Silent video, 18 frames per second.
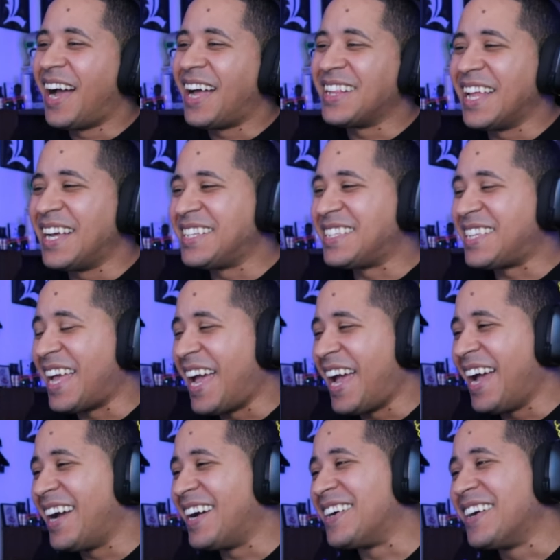I like the
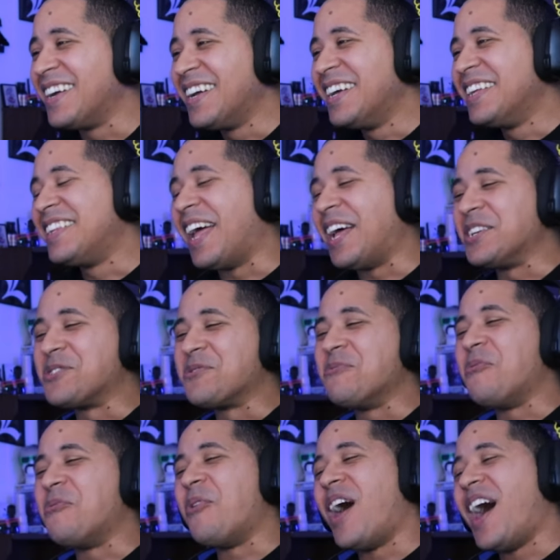hair.
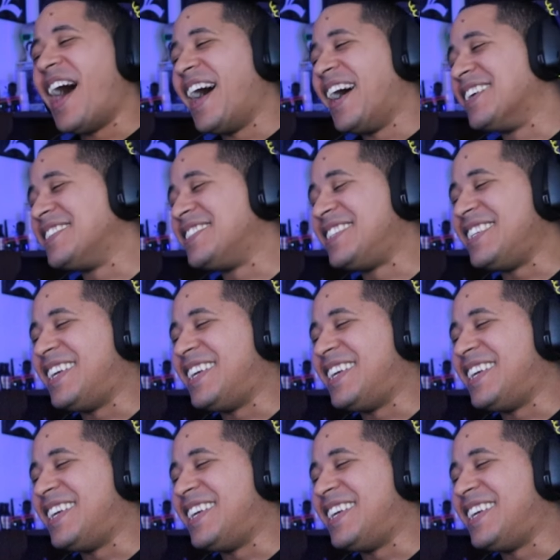That's wild.